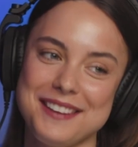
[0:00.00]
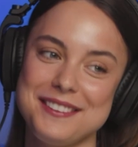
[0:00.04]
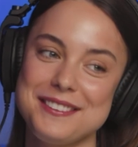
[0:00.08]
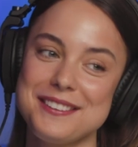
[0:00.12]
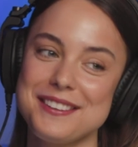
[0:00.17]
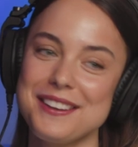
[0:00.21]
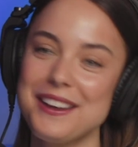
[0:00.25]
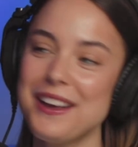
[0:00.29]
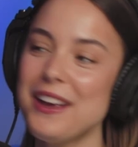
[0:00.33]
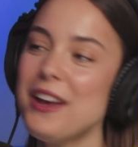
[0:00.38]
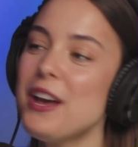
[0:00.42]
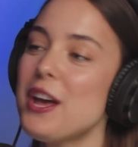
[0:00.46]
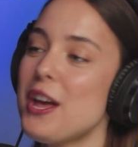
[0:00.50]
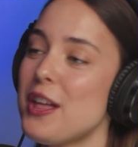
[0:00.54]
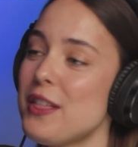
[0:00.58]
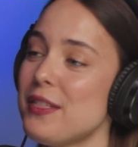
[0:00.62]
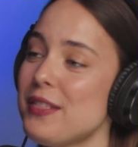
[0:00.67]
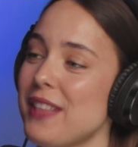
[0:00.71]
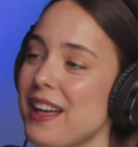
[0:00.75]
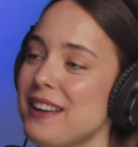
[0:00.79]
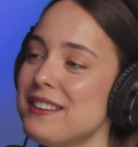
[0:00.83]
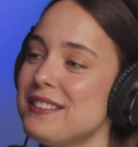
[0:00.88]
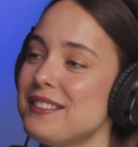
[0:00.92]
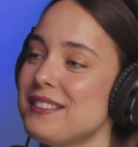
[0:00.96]
Wait,
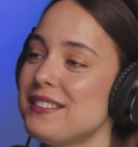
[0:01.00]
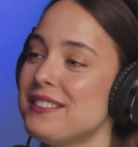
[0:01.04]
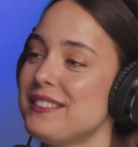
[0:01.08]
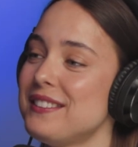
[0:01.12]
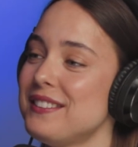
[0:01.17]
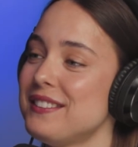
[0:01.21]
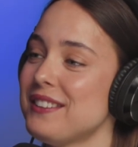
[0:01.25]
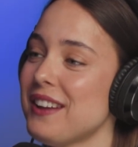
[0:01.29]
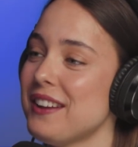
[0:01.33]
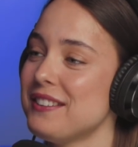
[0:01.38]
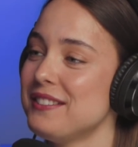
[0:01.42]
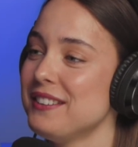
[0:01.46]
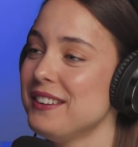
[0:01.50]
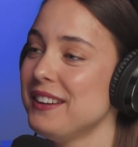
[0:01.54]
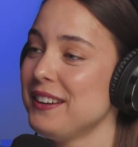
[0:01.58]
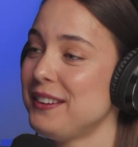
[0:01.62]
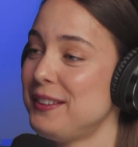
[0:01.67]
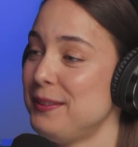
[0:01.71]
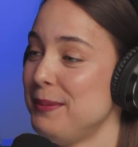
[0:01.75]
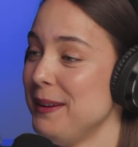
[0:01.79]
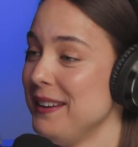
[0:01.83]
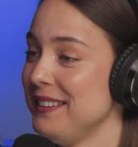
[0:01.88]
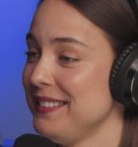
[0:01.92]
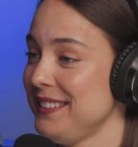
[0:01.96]
that's such an
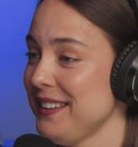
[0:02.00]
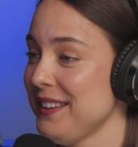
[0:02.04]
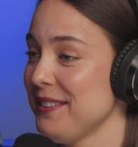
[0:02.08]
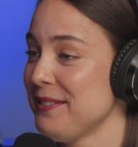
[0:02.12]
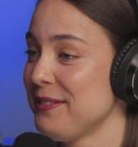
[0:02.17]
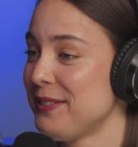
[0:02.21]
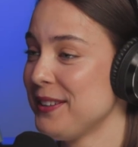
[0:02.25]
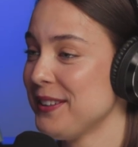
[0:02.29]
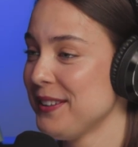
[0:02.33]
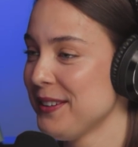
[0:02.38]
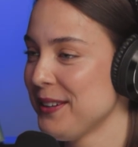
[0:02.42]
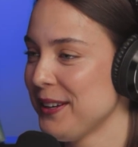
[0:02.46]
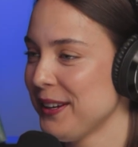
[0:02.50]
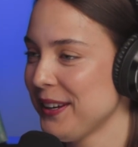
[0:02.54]
expensive.